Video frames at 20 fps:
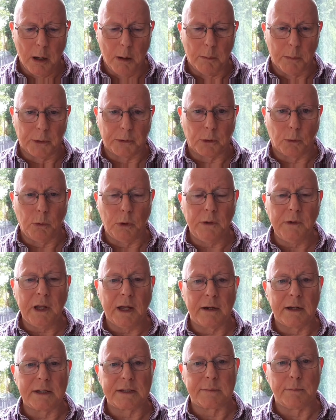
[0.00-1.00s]
But the one
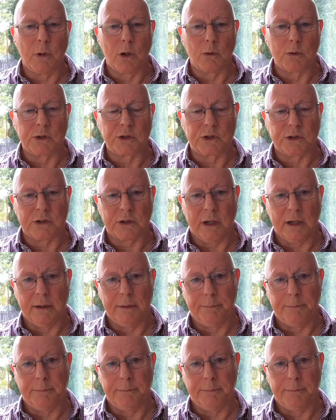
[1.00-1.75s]
that is most